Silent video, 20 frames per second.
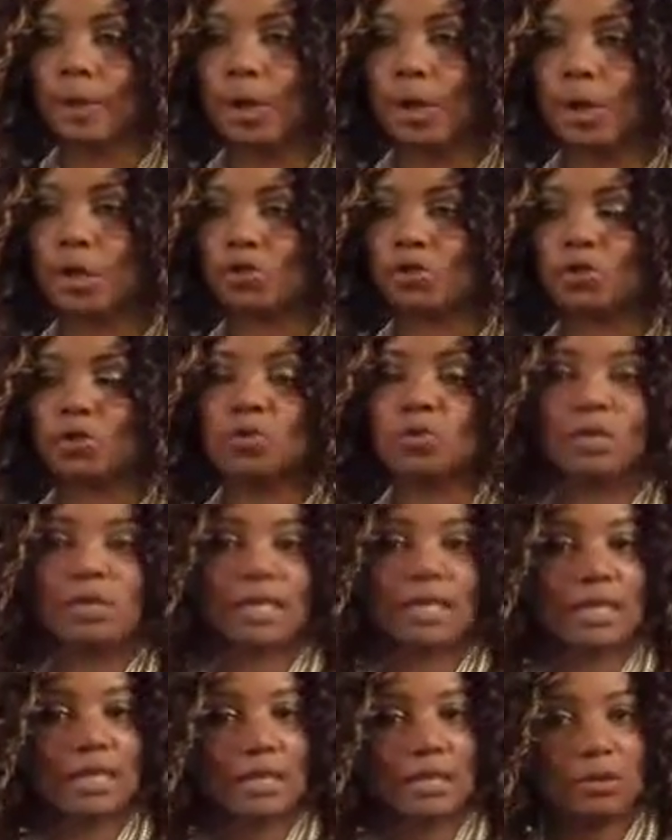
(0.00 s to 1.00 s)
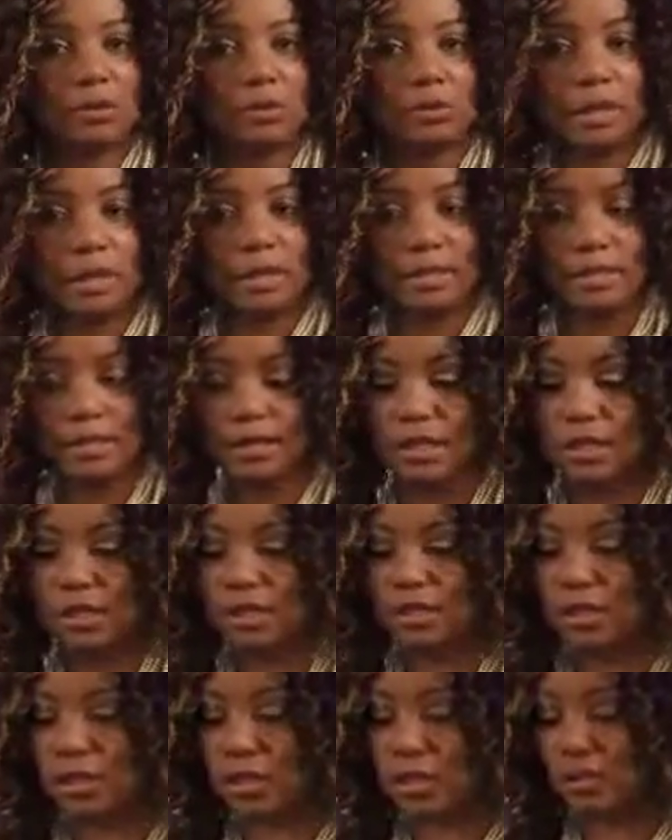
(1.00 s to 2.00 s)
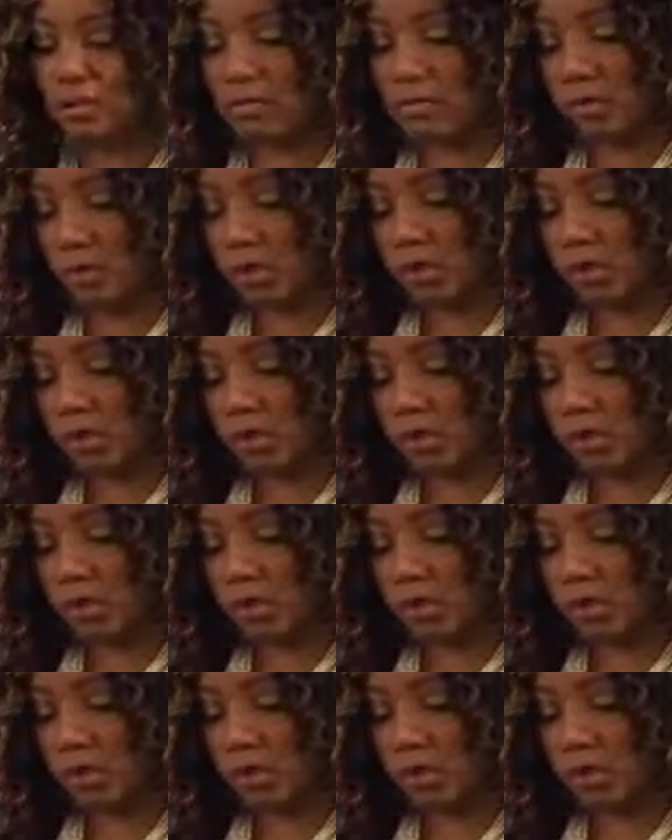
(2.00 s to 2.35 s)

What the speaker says: Also with eating right. She,